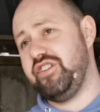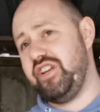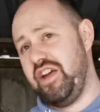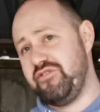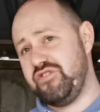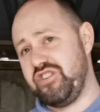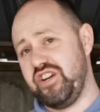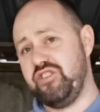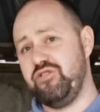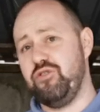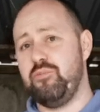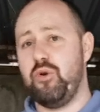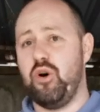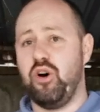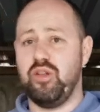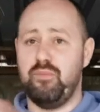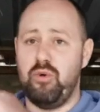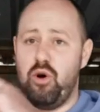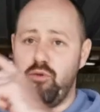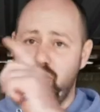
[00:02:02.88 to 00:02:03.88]
Dave Jaguar
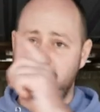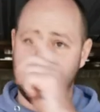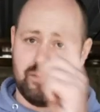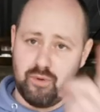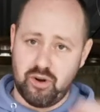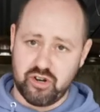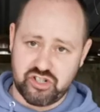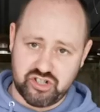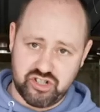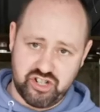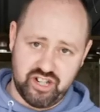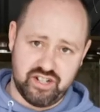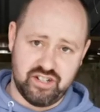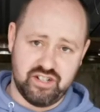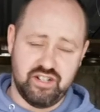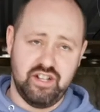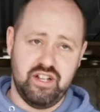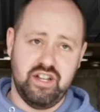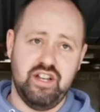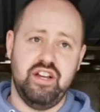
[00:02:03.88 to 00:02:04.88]
brought them over from Austria.
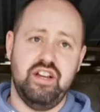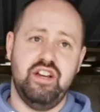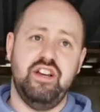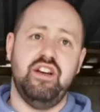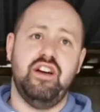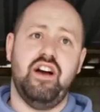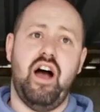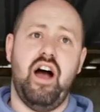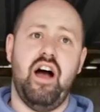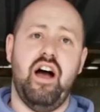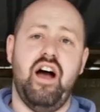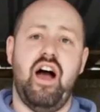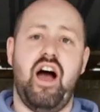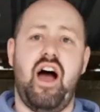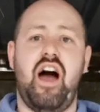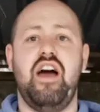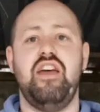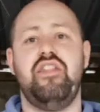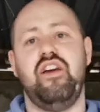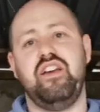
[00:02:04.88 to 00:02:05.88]

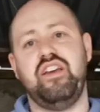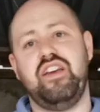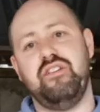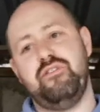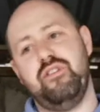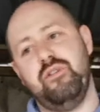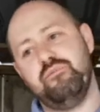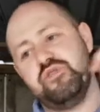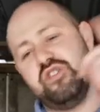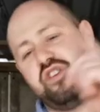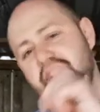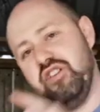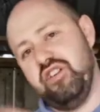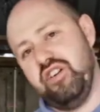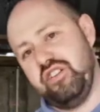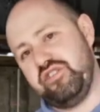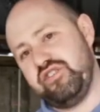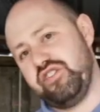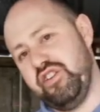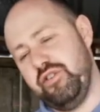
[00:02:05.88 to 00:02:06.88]
I then give them
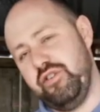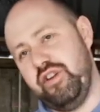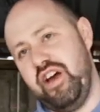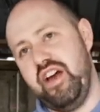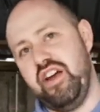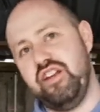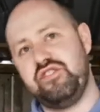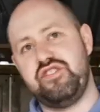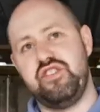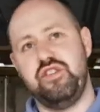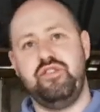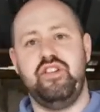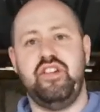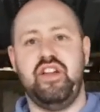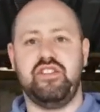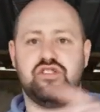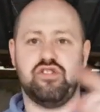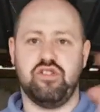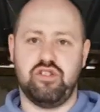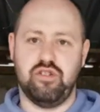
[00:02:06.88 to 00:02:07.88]
to Tooney. Tooney
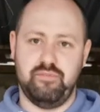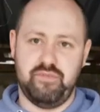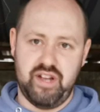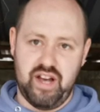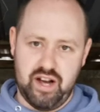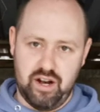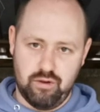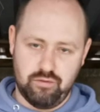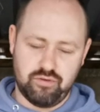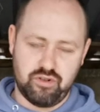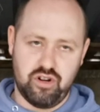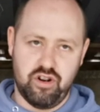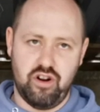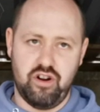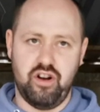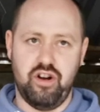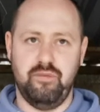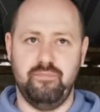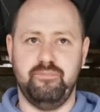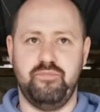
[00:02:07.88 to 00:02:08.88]
then took them down,
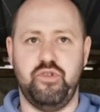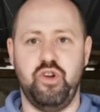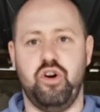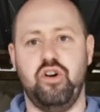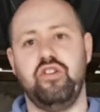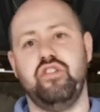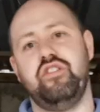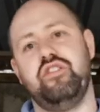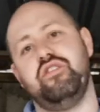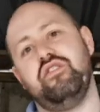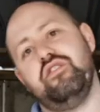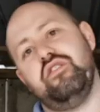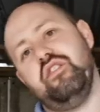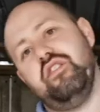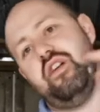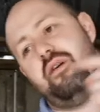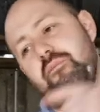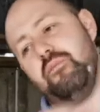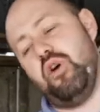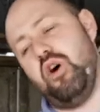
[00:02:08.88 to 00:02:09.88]
got them done,
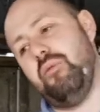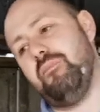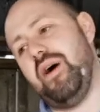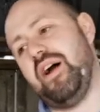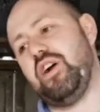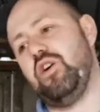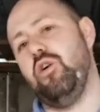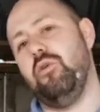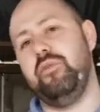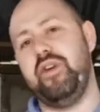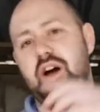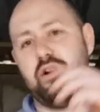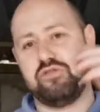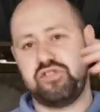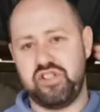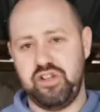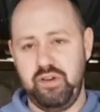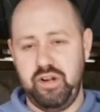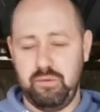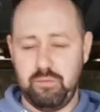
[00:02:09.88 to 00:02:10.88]
then brought them back up. Now
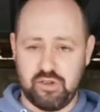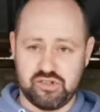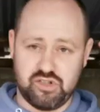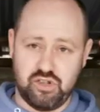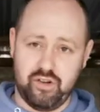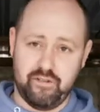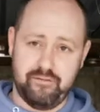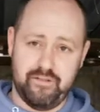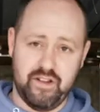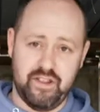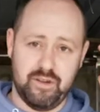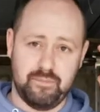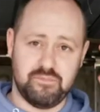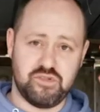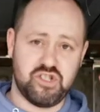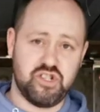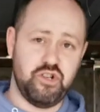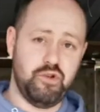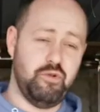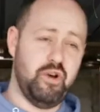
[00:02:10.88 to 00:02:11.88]
Tooney was going to fit them
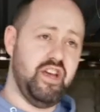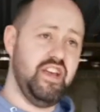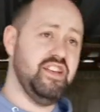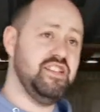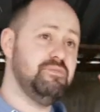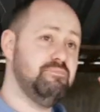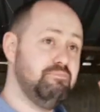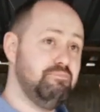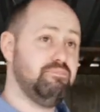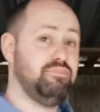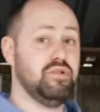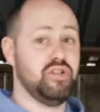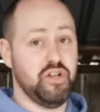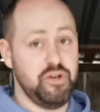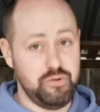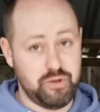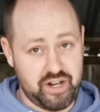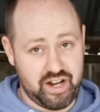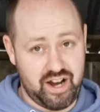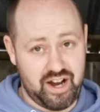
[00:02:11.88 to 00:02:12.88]
to his
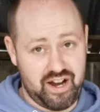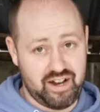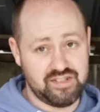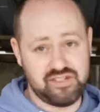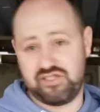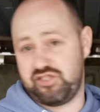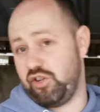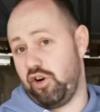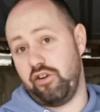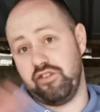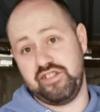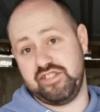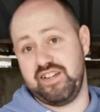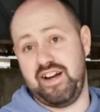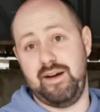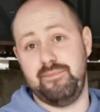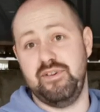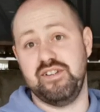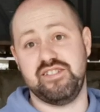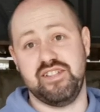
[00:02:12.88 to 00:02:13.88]
blue car. Story
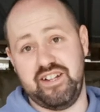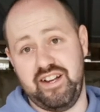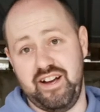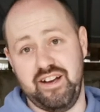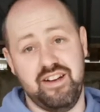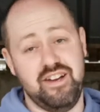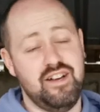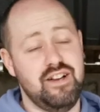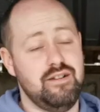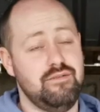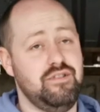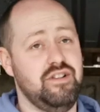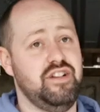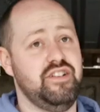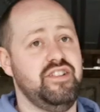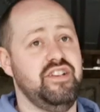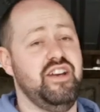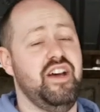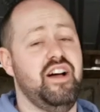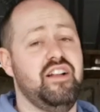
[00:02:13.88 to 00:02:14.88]
time, this, isn't it?
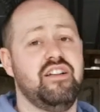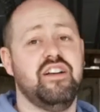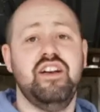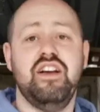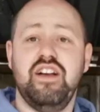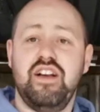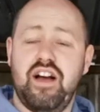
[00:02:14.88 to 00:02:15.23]
Bloody hell.